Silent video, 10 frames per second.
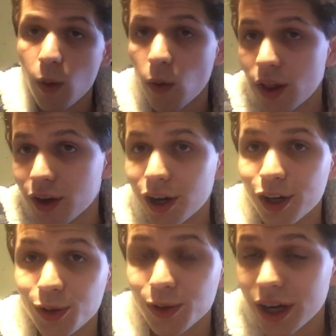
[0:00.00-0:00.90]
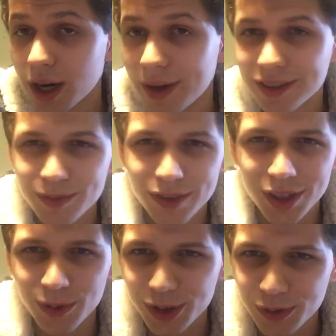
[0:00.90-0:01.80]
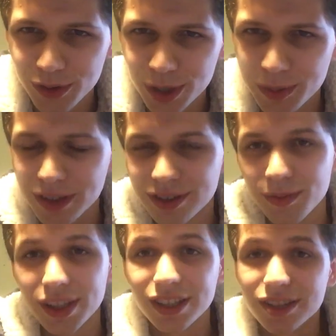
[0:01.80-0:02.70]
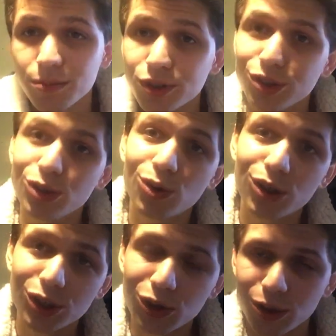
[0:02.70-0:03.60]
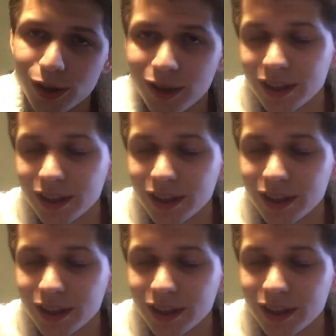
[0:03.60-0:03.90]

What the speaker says: Whether or not you care about something and what you feel about something is up to your control.